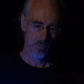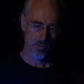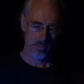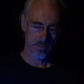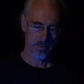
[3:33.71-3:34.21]

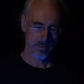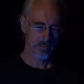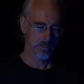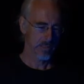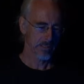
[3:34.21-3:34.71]
one. This
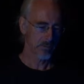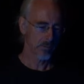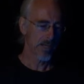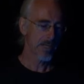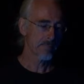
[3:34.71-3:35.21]
looks like a
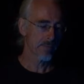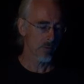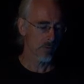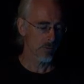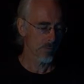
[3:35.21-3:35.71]

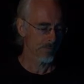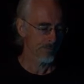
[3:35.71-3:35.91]
rainbow.